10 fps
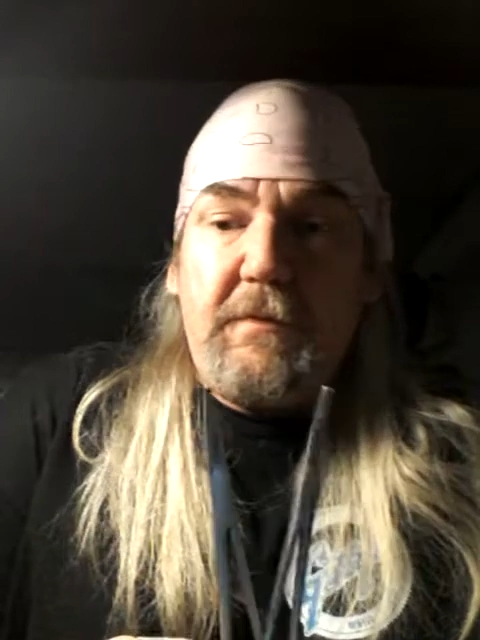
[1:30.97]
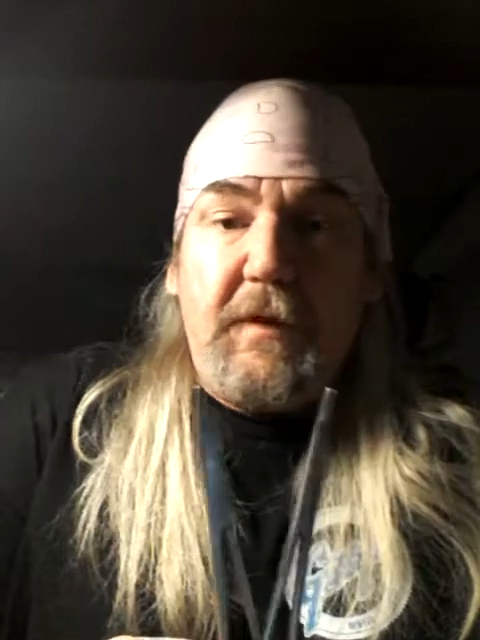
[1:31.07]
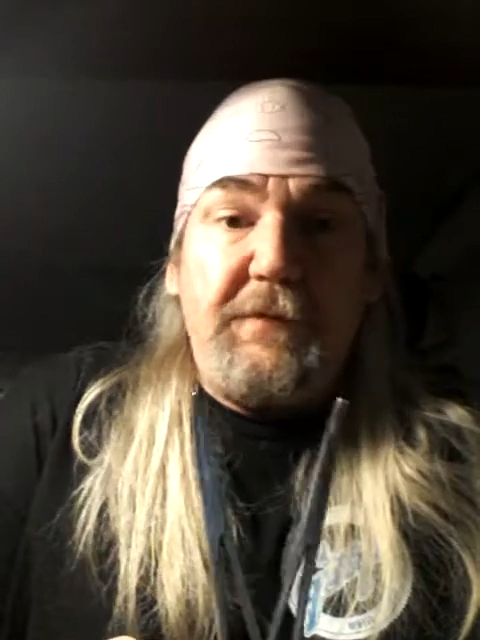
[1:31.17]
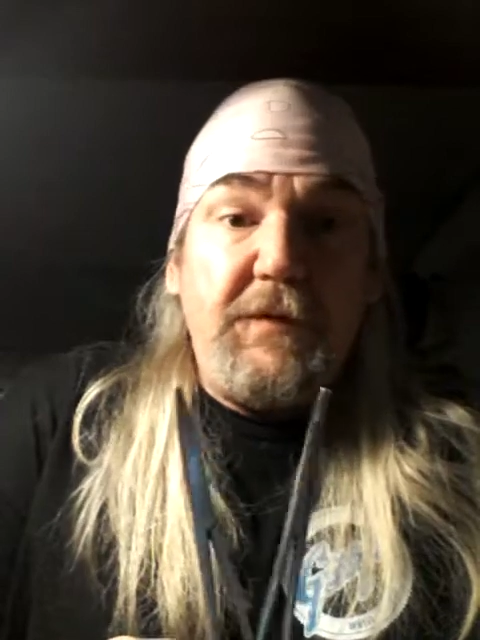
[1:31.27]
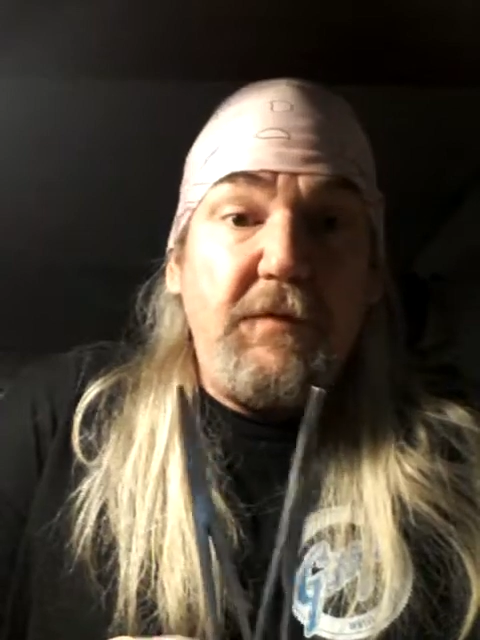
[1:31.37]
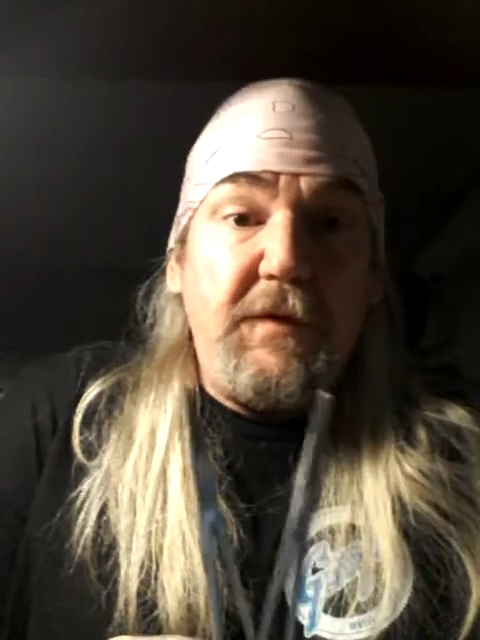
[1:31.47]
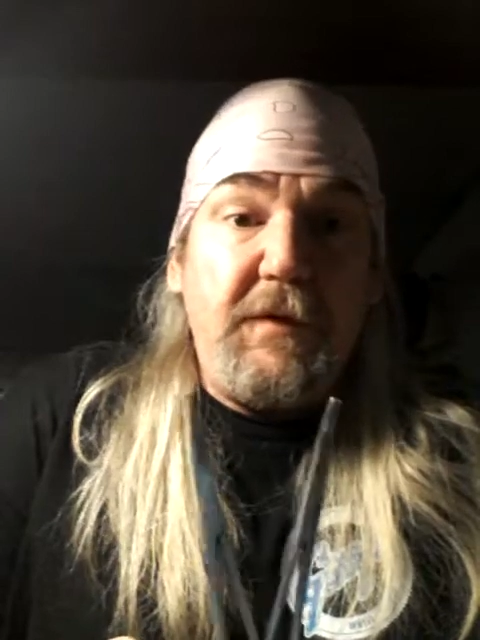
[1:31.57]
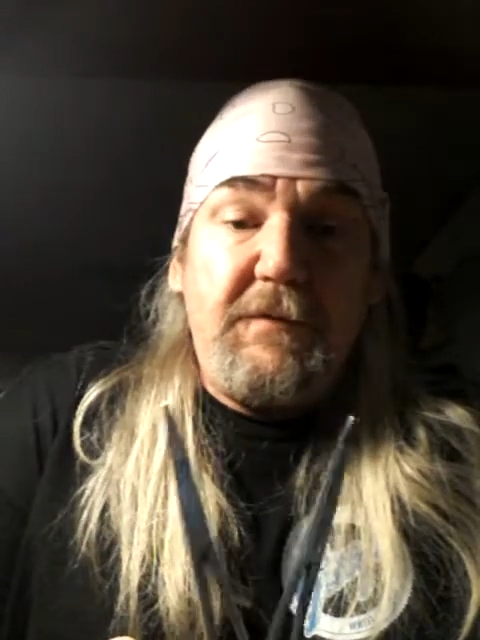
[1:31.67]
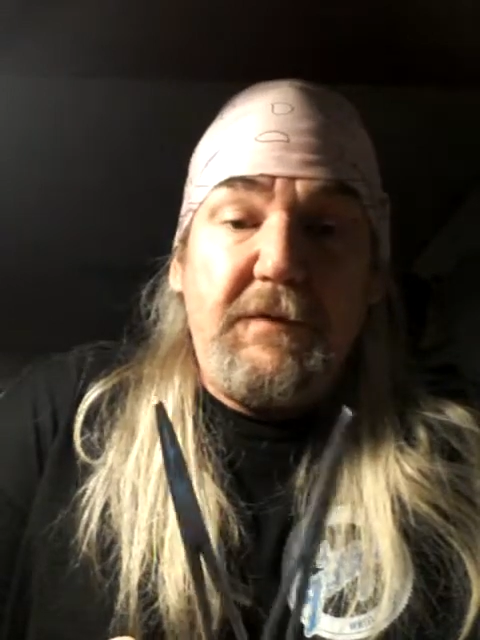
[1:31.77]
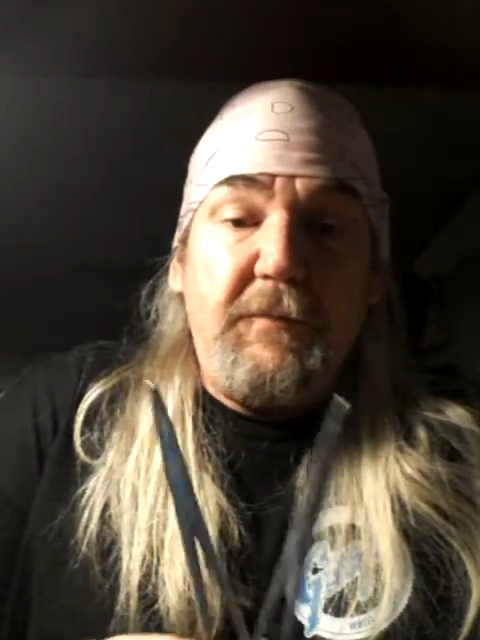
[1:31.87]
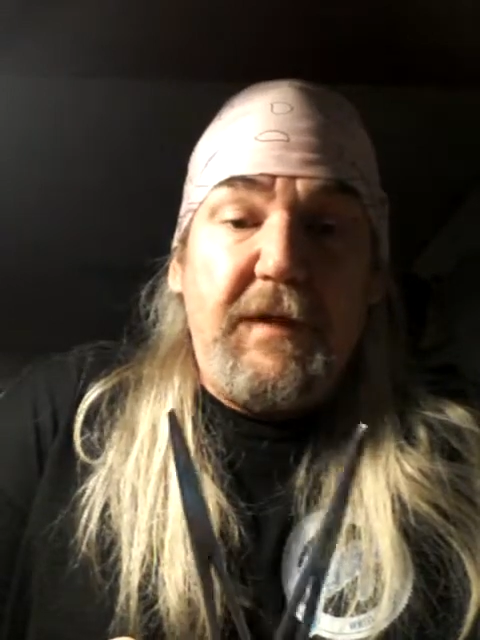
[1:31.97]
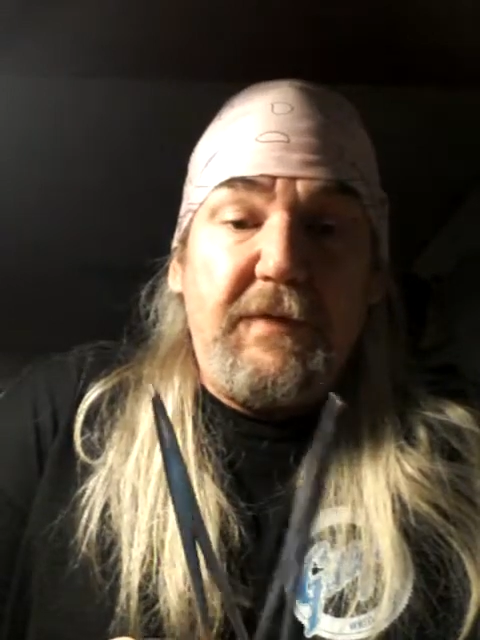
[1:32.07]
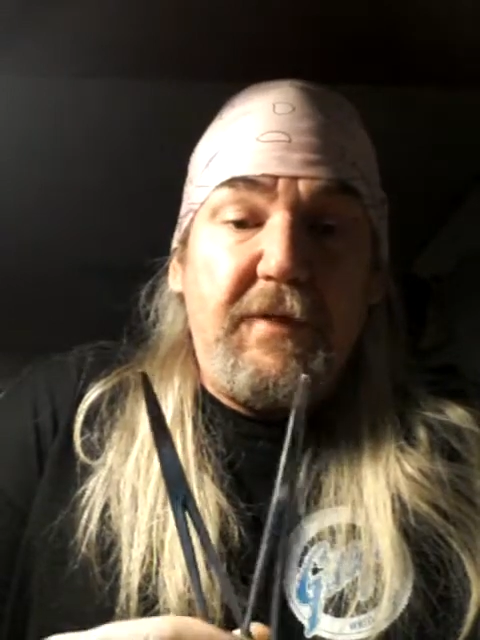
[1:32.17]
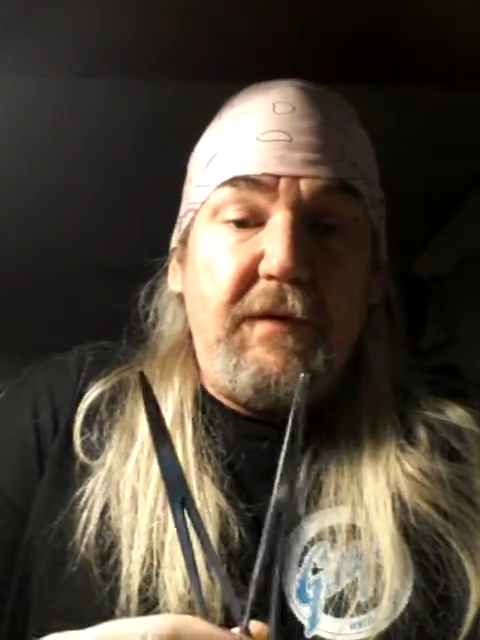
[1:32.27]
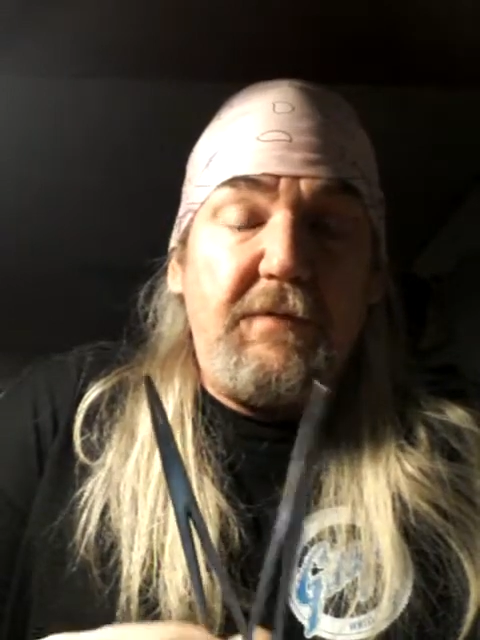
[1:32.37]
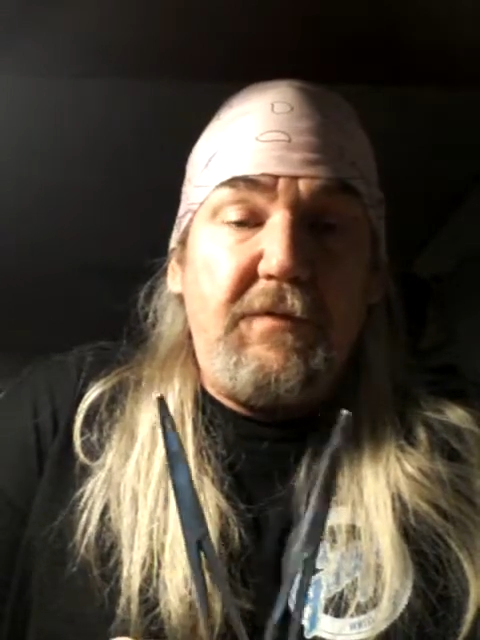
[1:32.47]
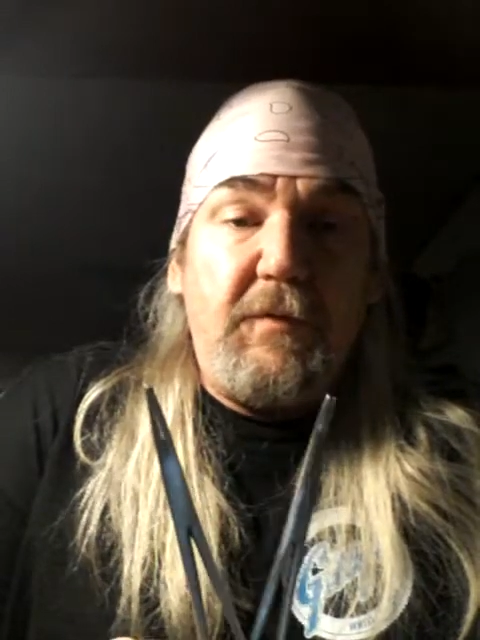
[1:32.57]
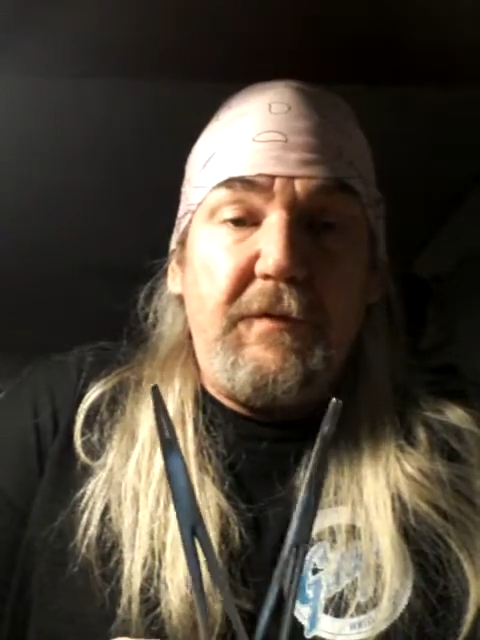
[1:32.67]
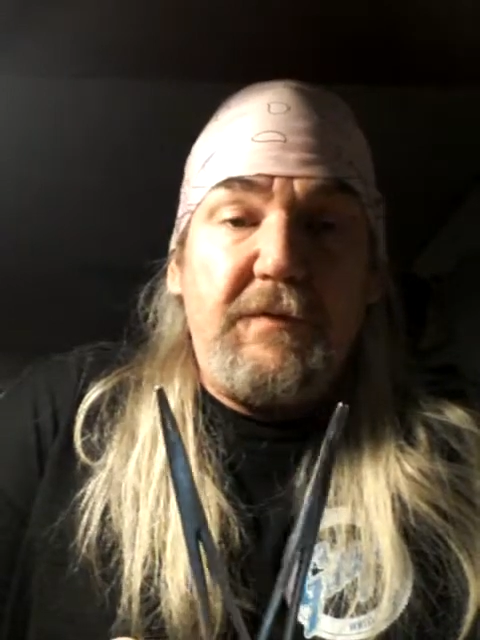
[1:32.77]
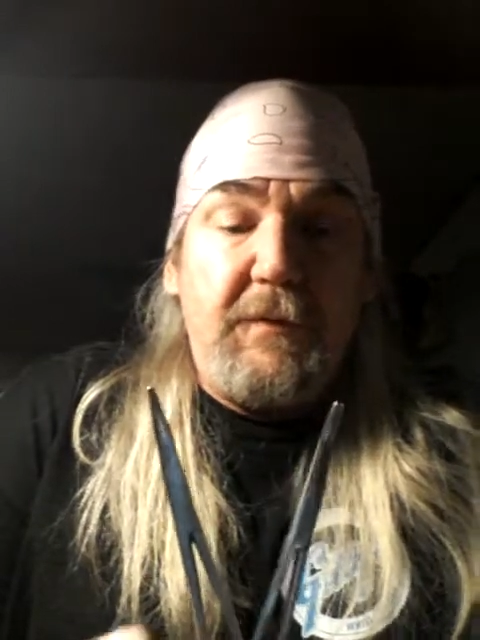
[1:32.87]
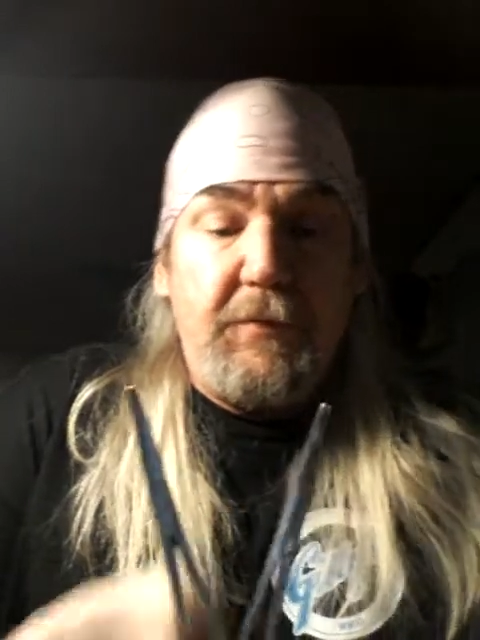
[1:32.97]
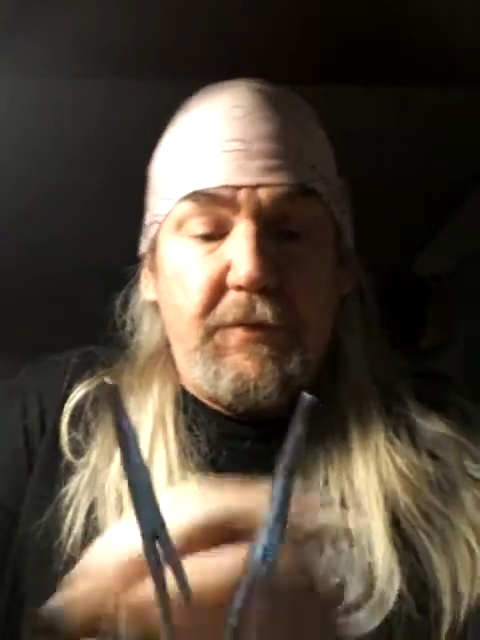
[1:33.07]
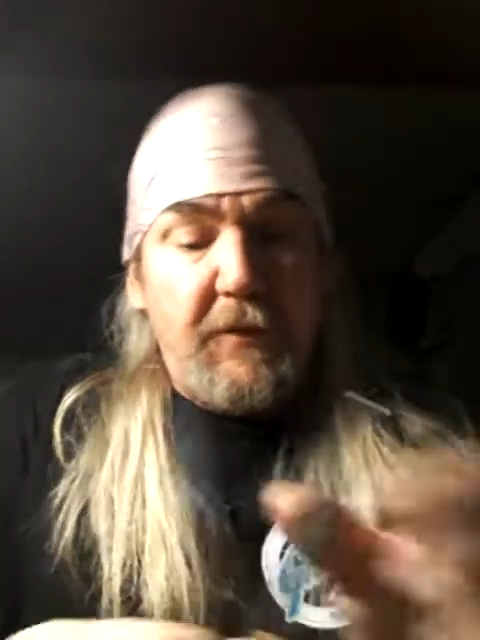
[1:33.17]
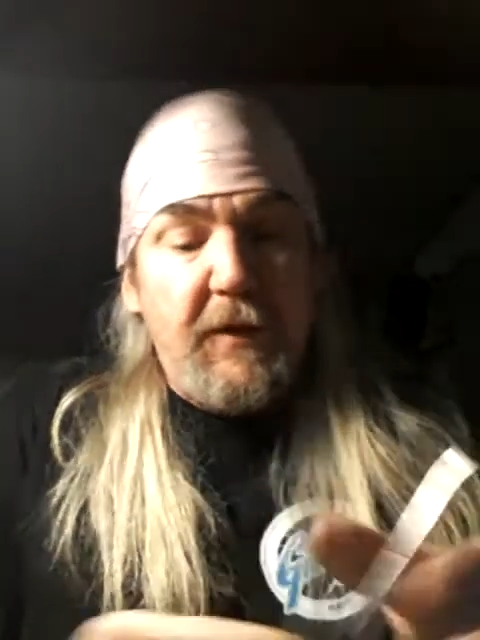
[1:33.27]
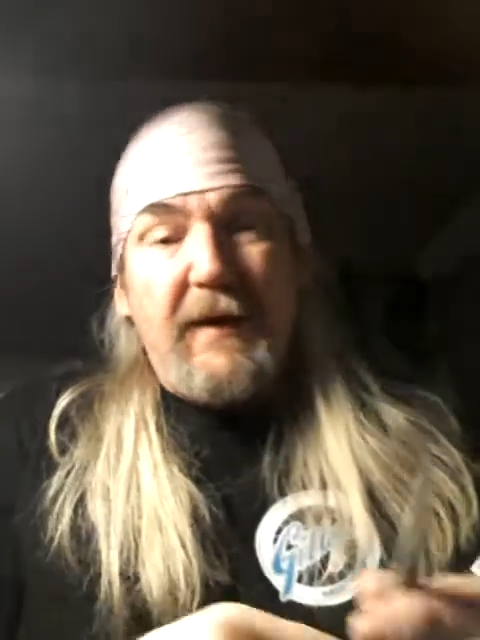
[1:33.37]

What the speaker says: a few years, and it makes life so much simpler.